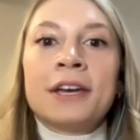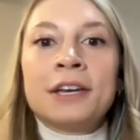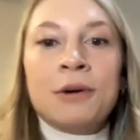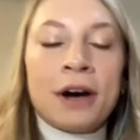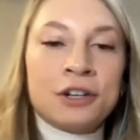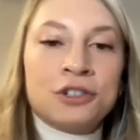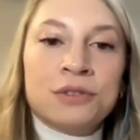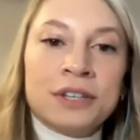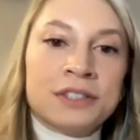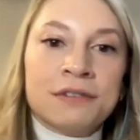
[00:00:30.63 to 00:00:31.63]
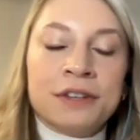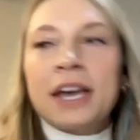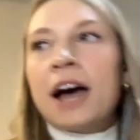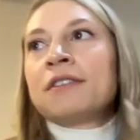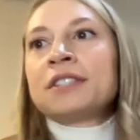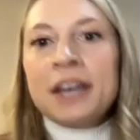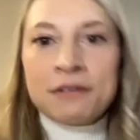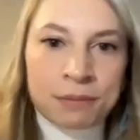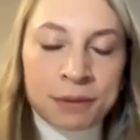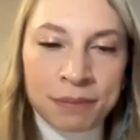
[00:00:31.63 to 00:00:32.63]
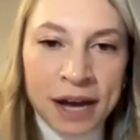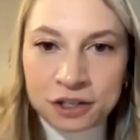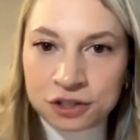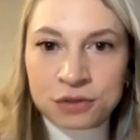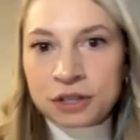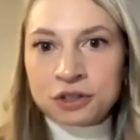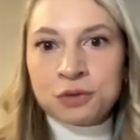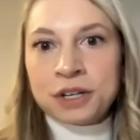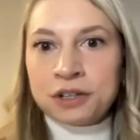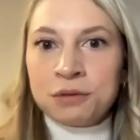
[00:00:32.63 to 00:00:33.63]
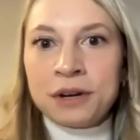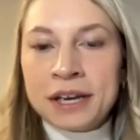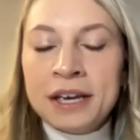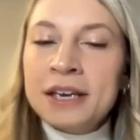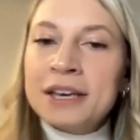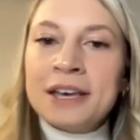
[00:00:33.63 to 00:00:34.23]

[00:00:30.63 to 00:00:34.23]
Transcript: you know how to do things differently obviously I haven't been back it's 2023